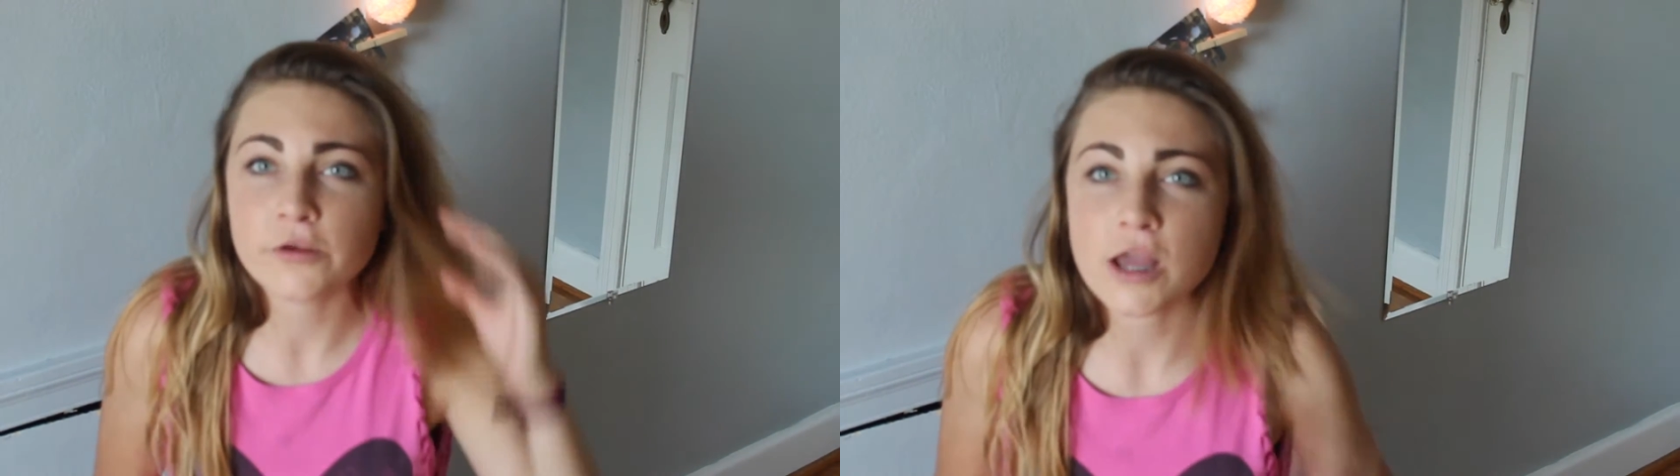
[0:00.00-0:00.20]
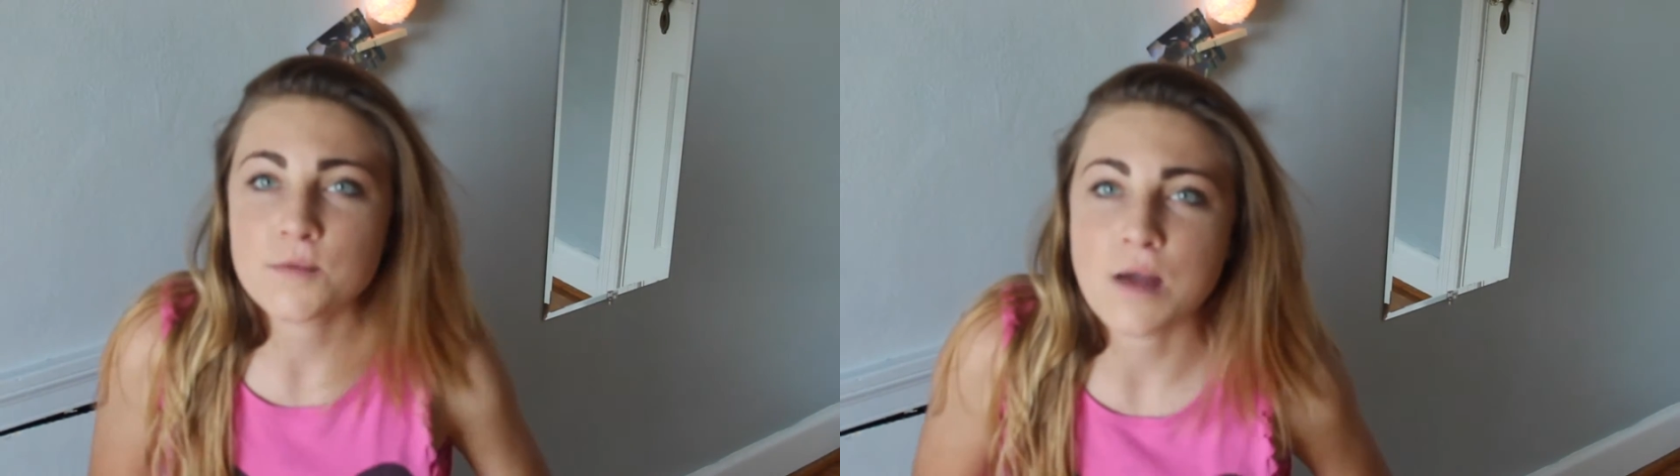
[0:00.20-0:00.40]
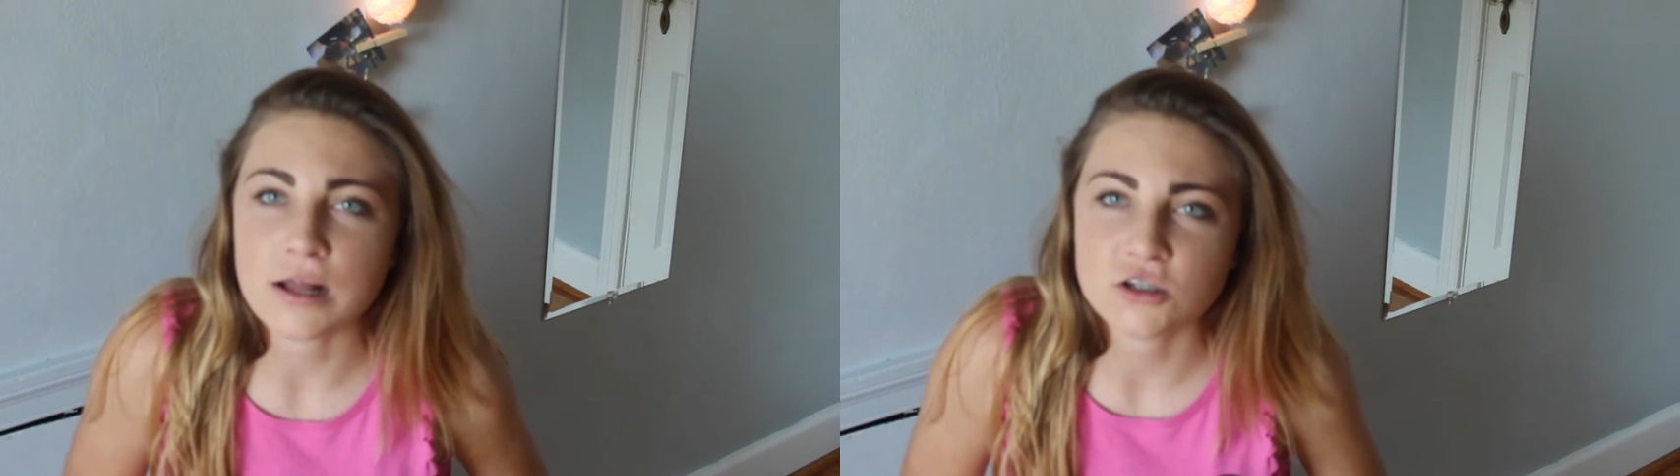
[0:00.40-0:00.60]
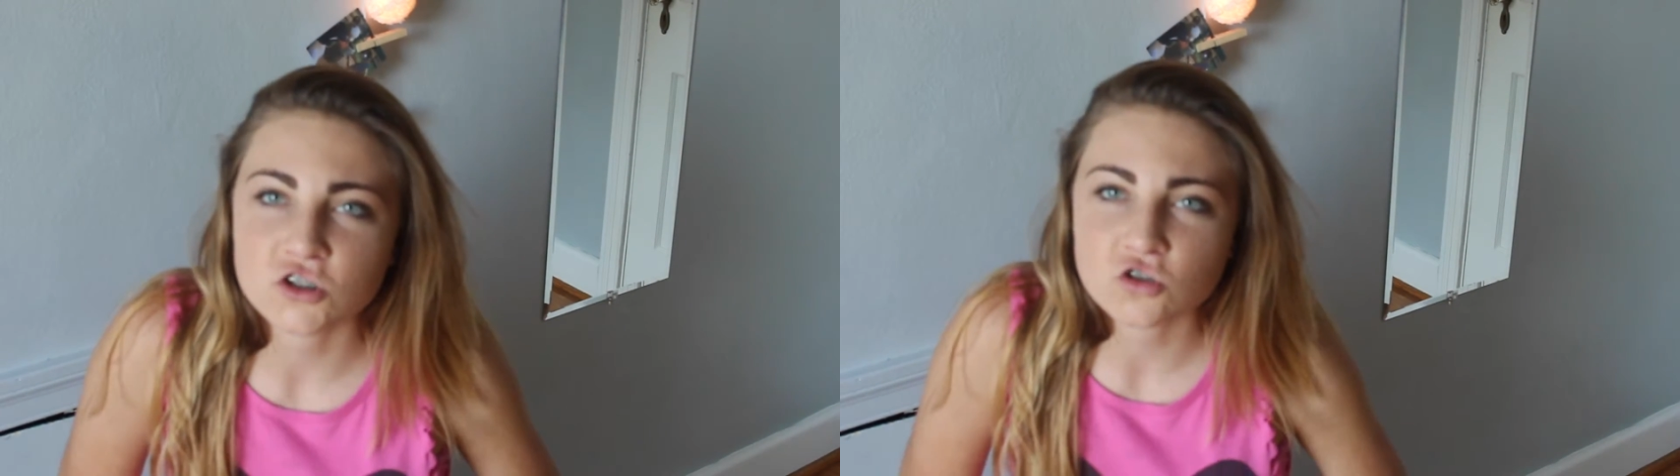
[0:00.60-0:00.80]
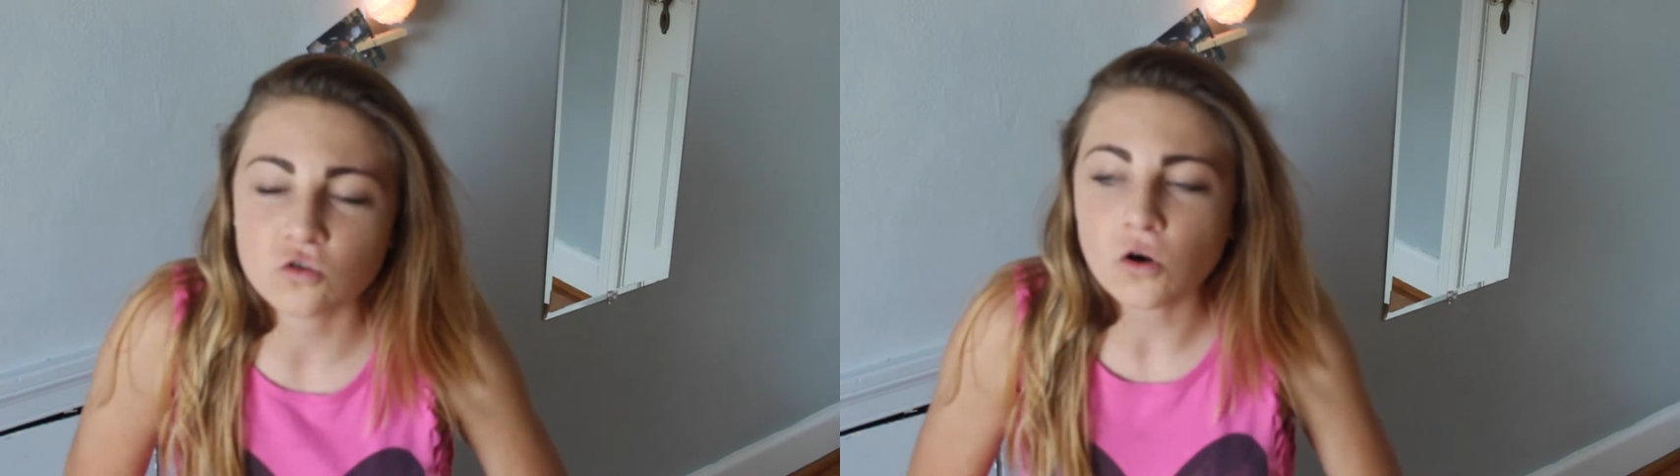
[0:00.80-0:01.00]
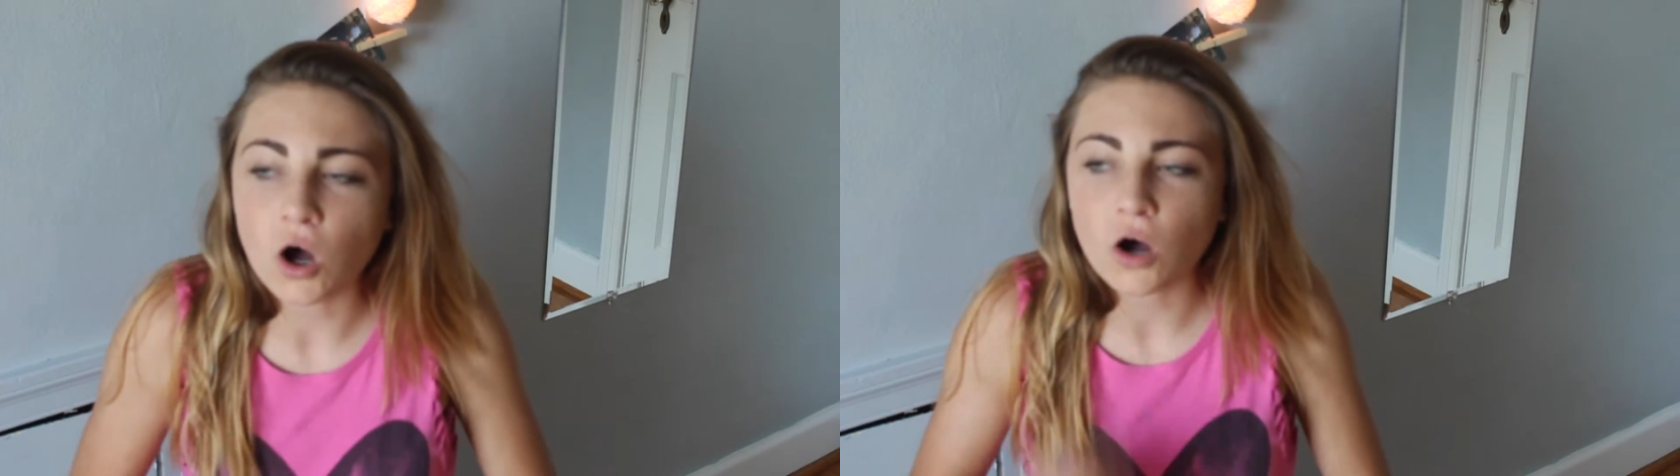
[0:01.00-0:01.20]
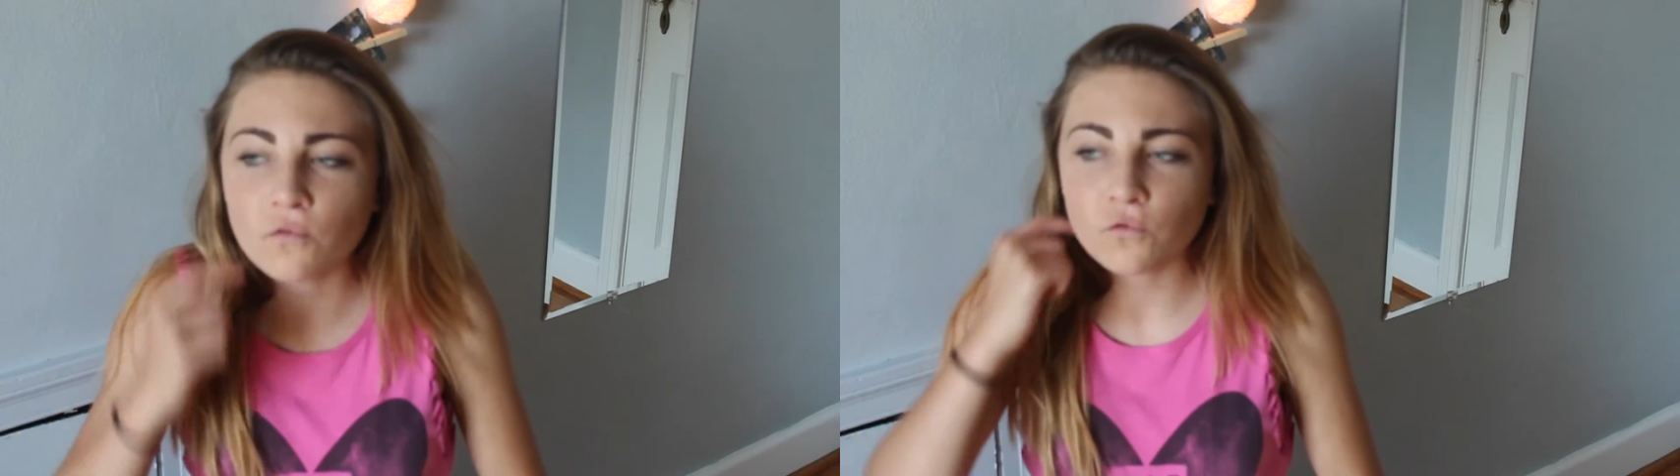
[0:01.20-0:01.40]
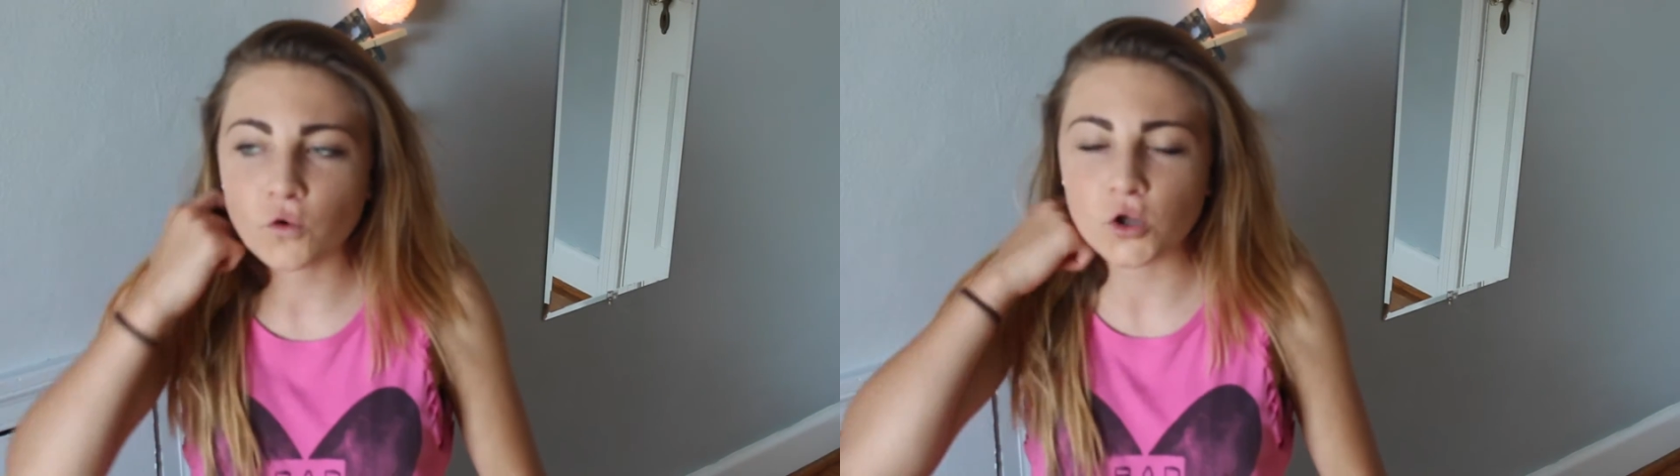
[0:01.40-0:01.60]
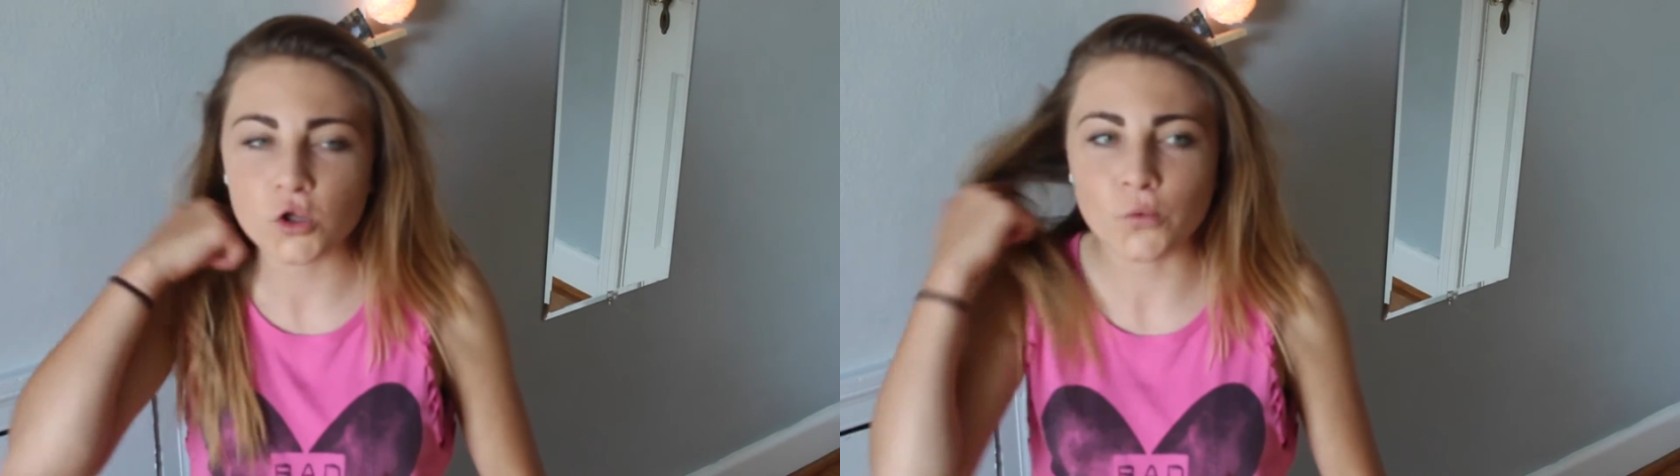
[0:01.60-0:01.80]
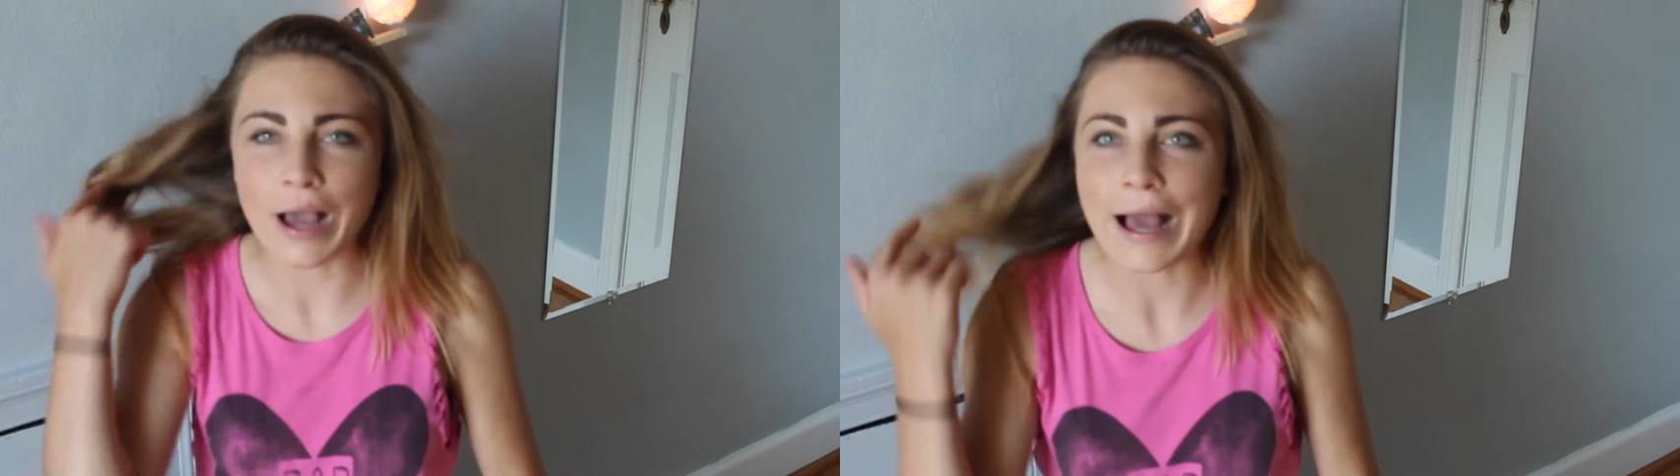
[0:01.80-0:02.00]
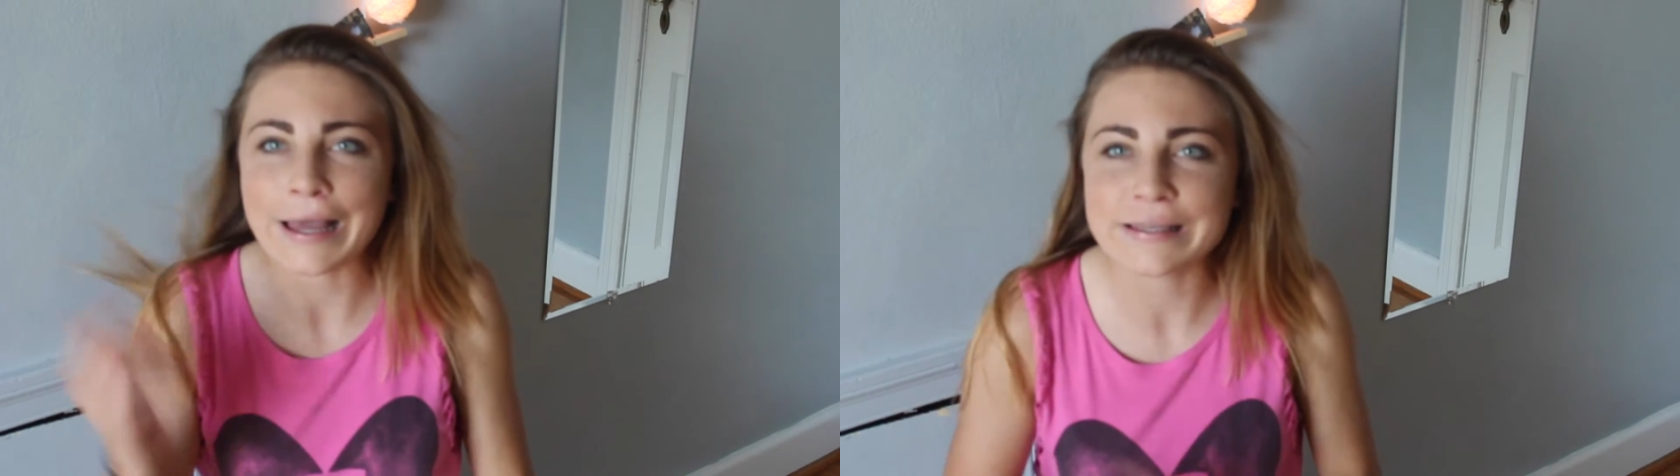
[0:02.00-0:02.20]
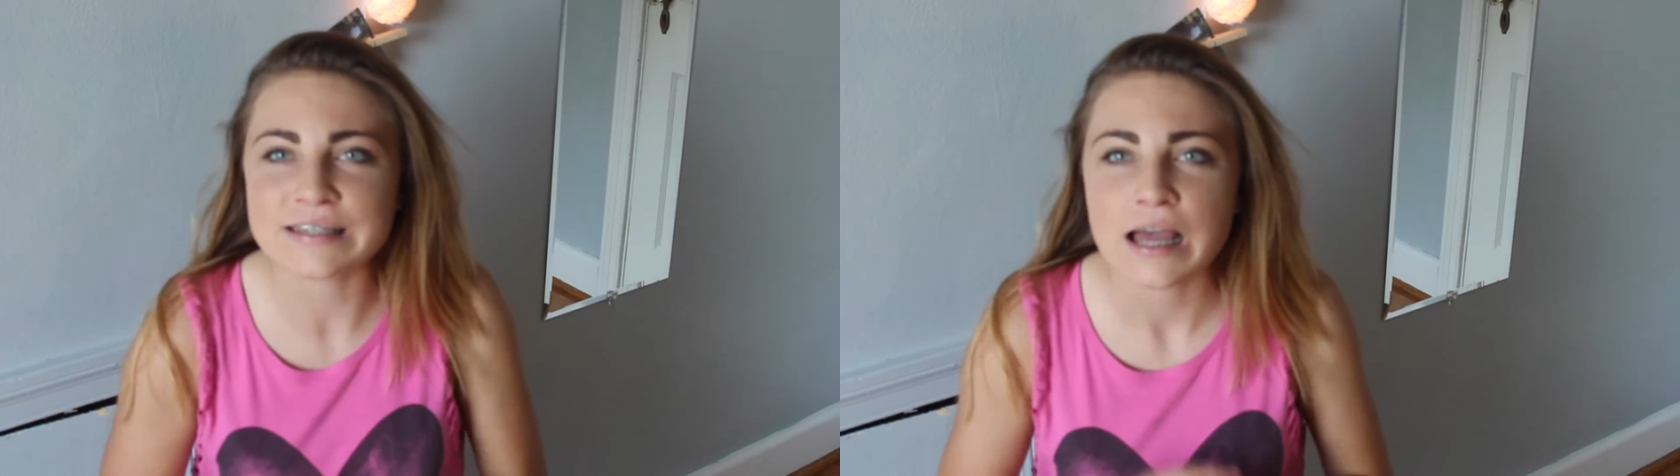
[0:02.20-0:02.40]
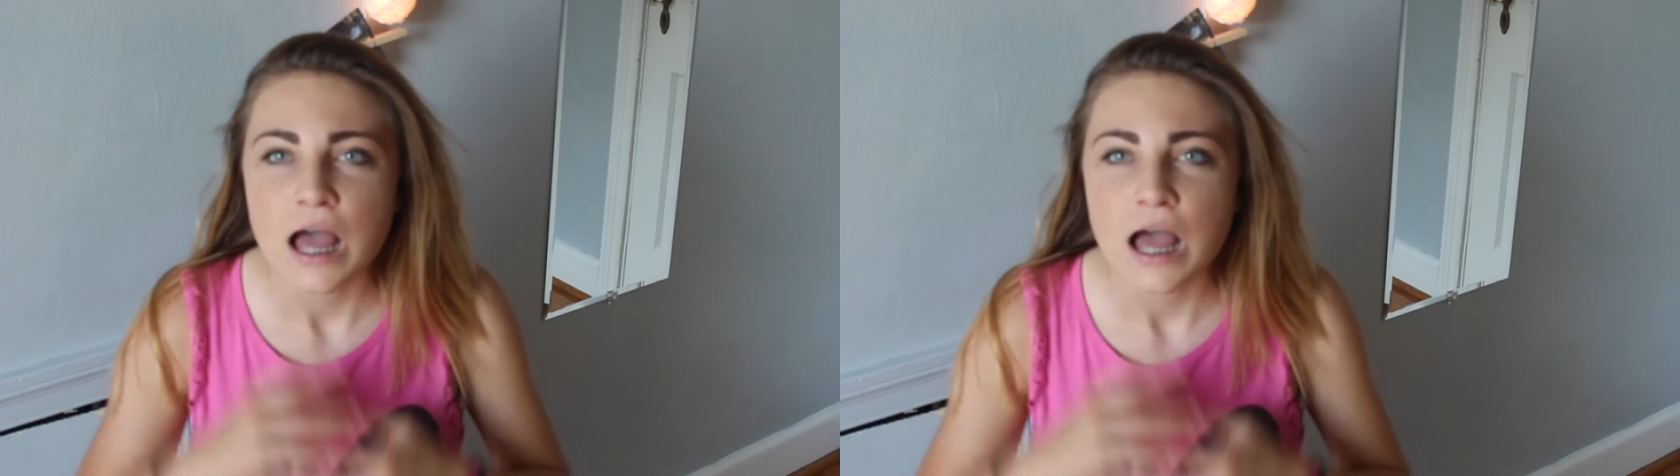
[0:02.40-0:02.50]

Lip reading: be doing a back to school haul for you guys.